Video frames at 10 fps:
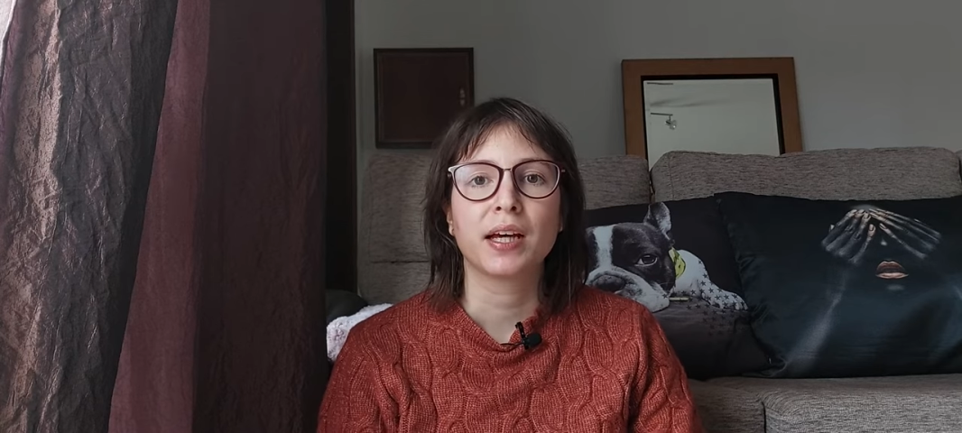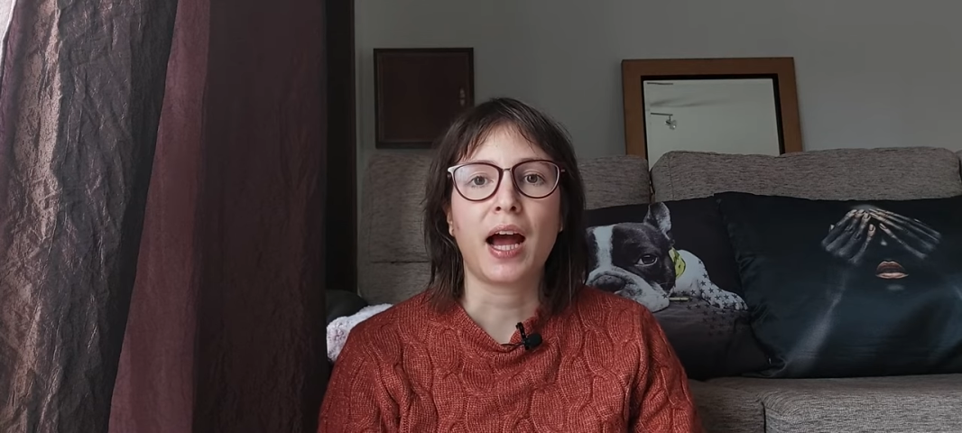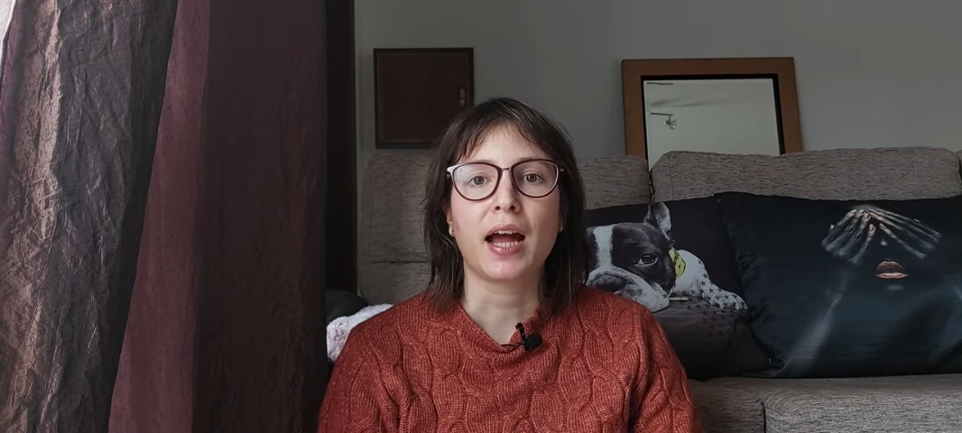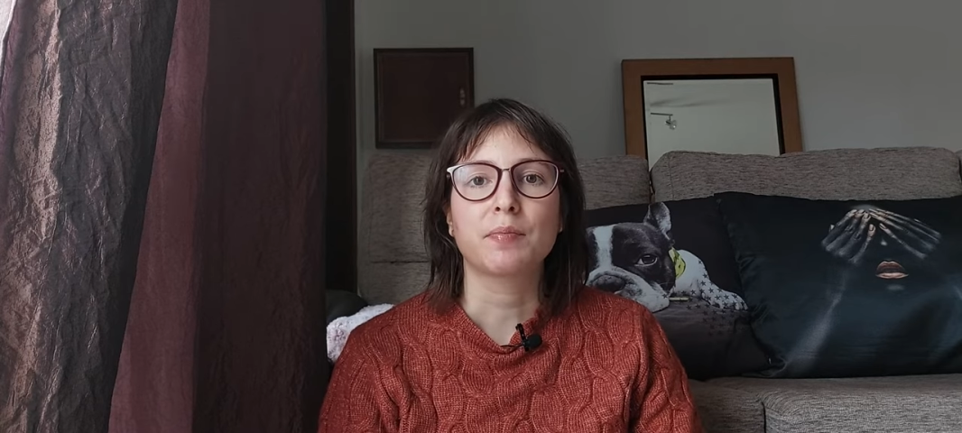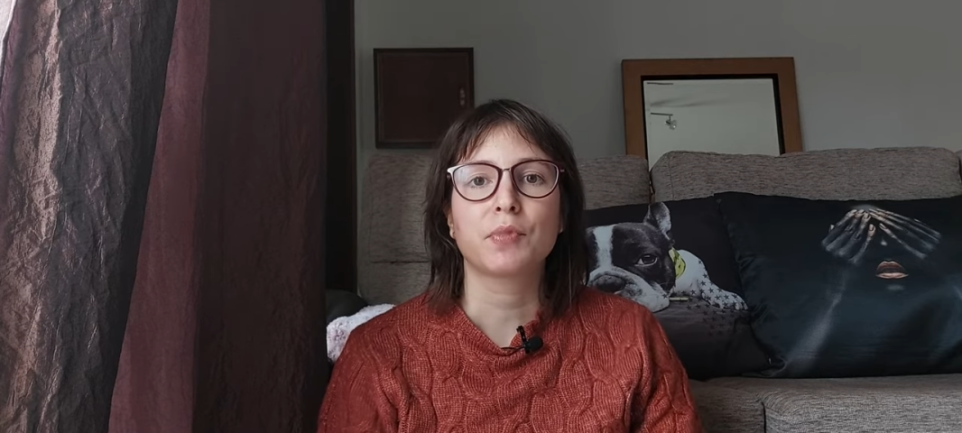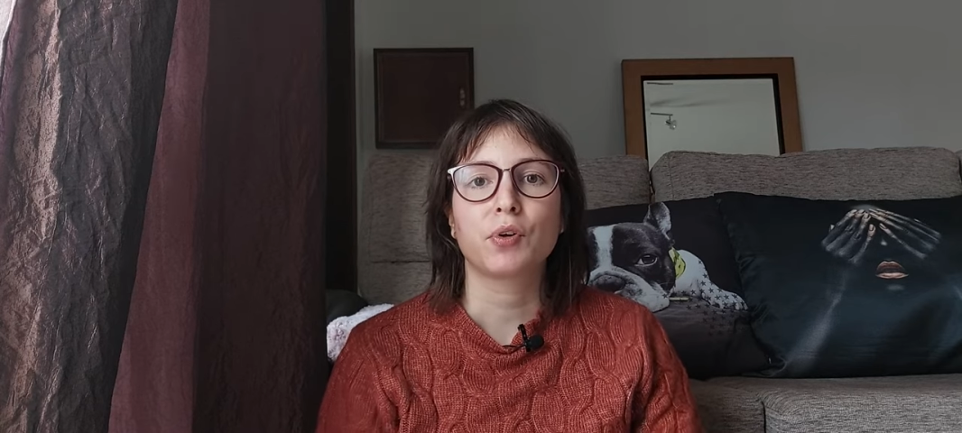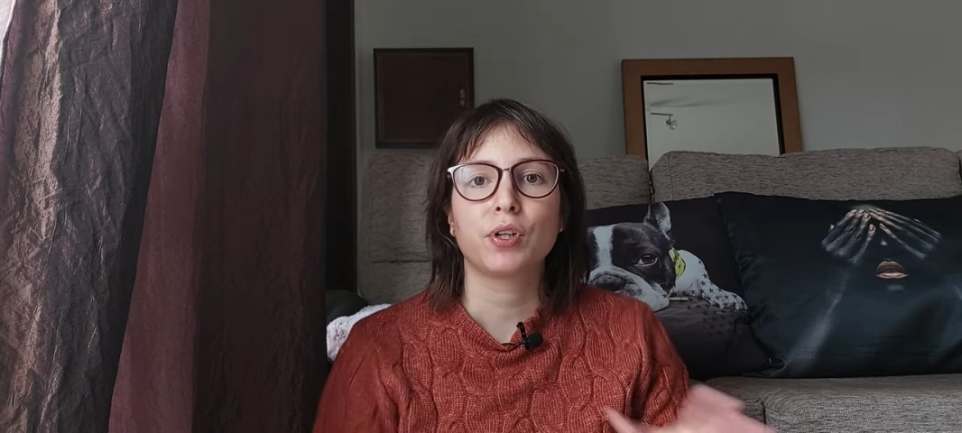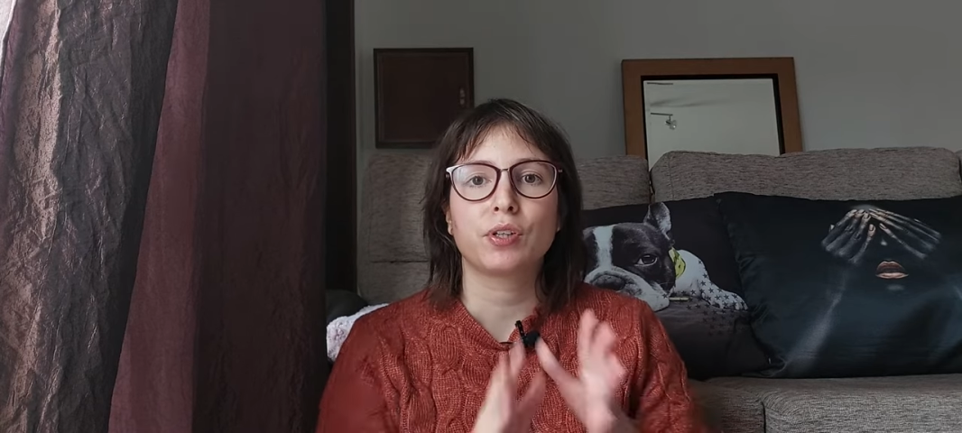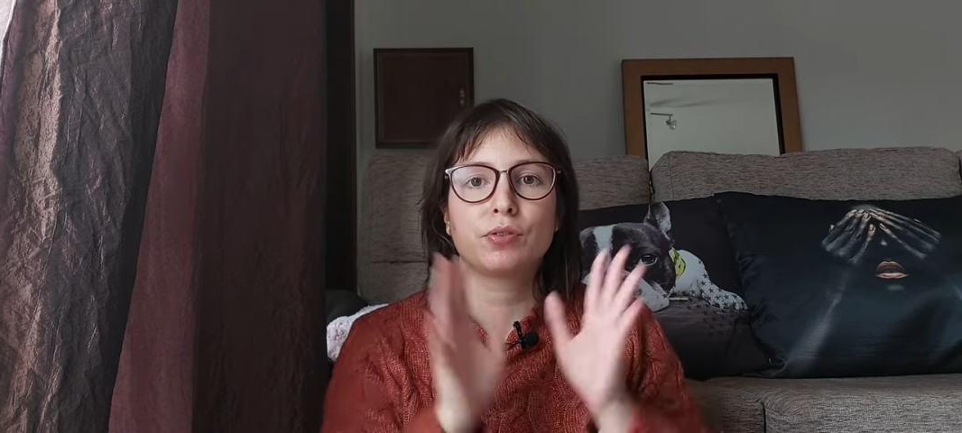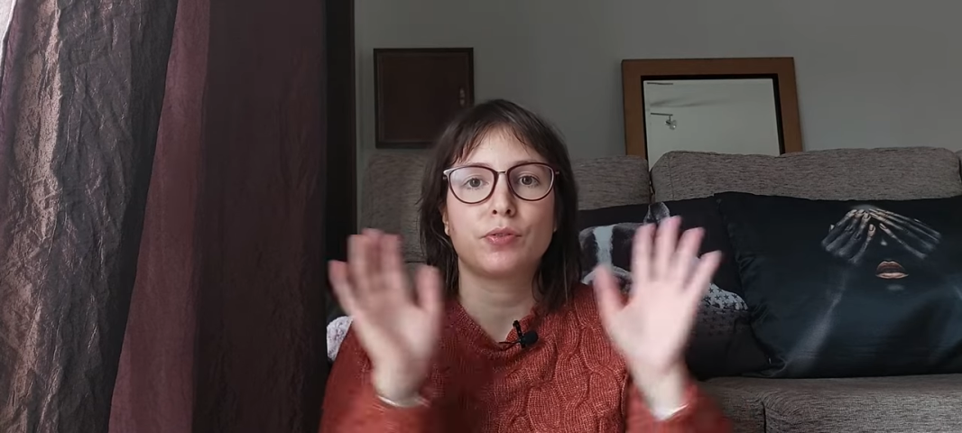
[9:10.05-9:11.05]
I'm
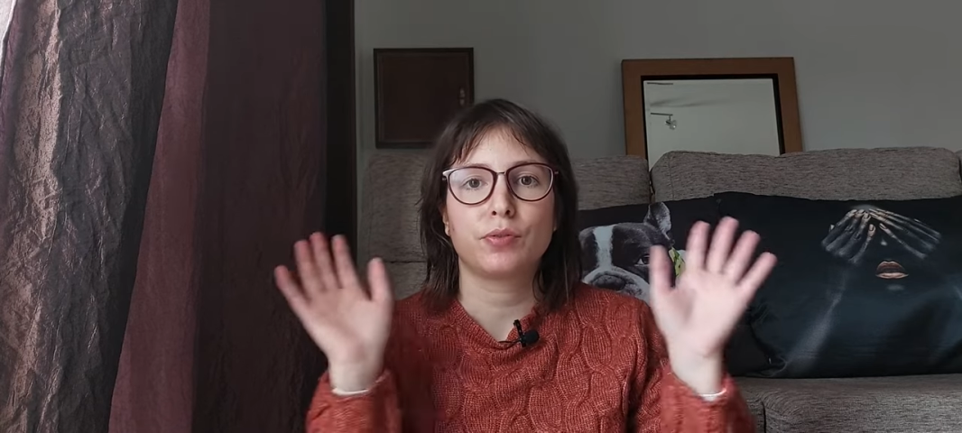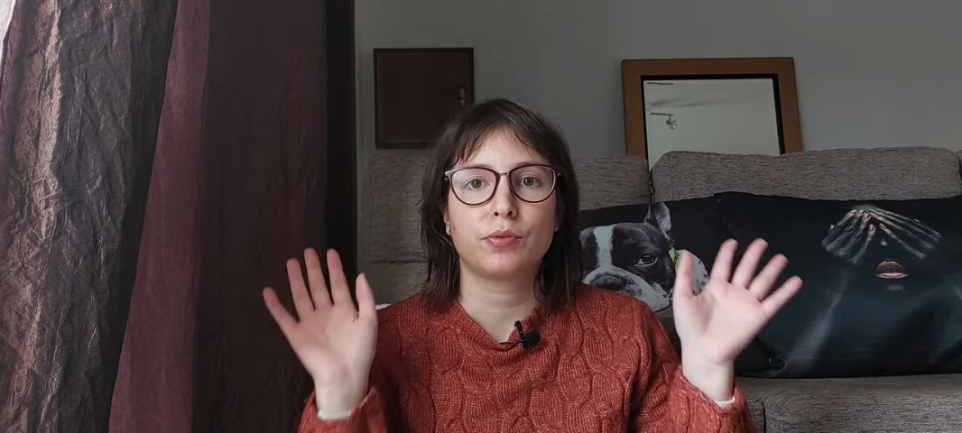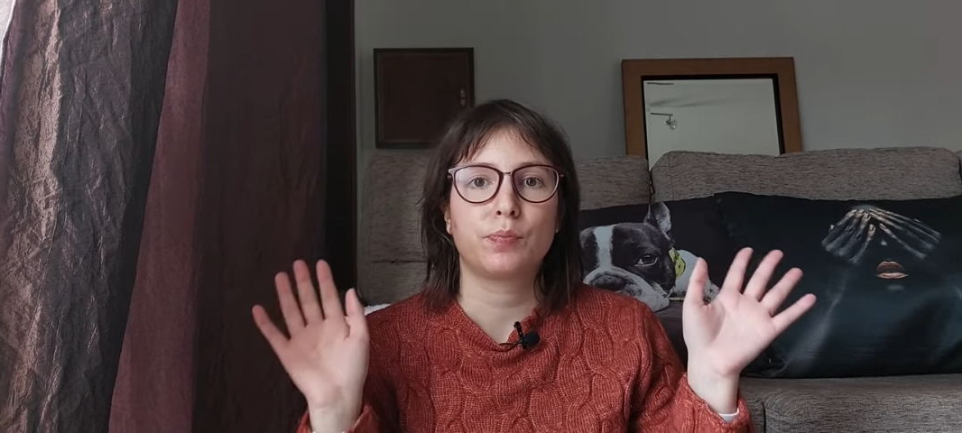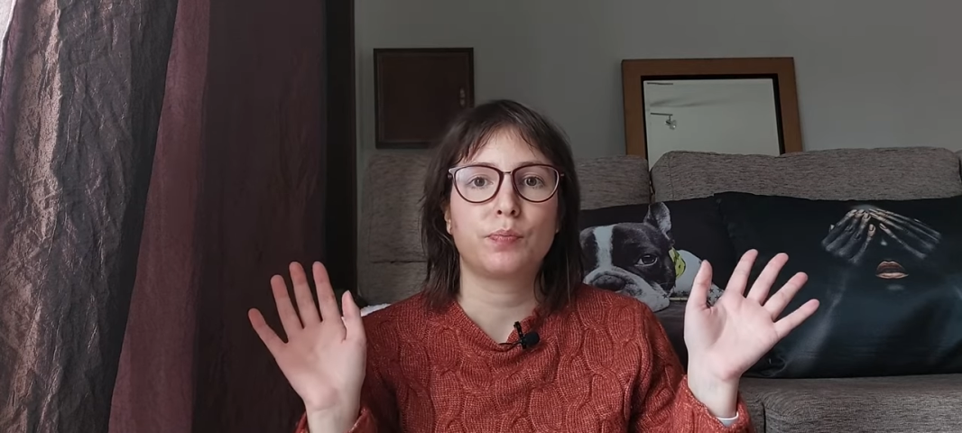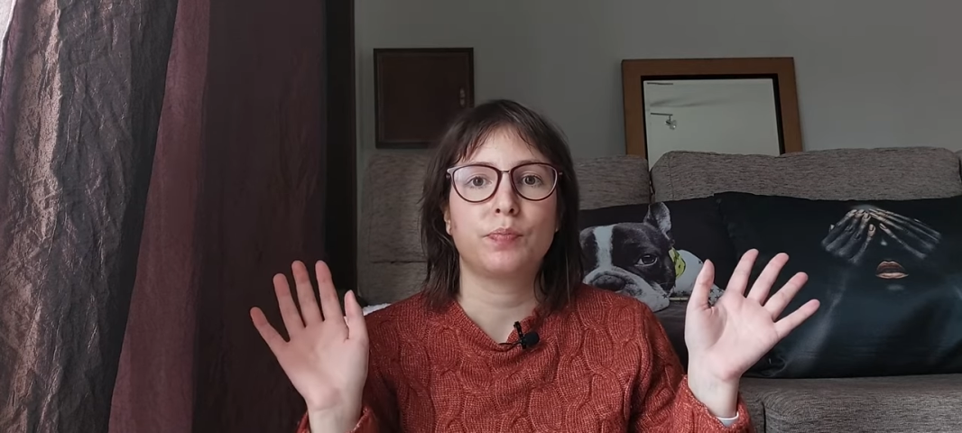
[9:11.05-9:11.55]
going to